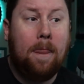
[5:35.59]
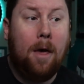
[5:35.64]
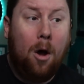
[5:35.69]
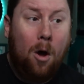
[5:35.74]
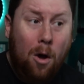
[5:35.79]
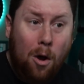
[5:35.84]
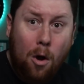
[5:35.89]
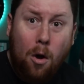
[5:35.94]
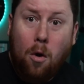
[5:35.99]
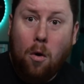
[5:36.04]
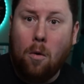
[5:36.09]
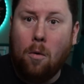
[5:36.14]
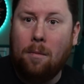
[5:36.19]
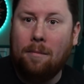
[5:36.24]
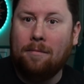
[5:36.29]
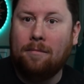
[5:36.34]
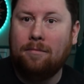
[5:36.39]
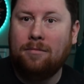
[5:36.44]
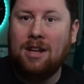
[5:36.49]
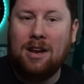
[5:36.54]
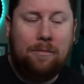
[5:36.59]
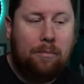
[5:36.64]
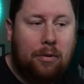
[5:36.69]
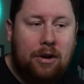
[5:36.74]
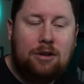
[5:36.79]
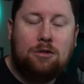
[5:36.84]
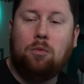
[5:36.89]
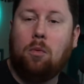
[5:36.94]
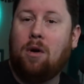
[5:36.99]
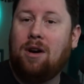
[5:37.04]
Home. Teddy
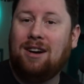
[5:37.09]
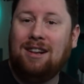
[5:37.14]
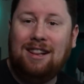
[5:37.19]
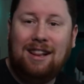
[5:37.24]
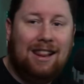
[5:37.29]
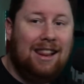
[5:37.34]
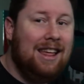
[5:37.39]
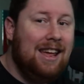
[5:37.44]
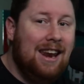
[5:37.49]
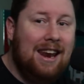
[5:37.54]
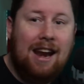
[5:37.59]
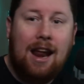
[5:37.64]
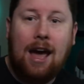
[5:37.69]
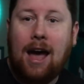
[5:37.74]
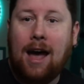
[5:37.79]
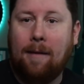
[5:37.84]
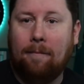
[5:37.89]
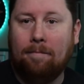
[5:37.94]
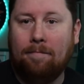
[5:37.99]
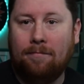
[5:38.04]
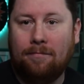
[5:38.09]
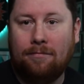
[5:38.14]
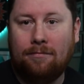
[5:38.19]
Bridgewater lit it up.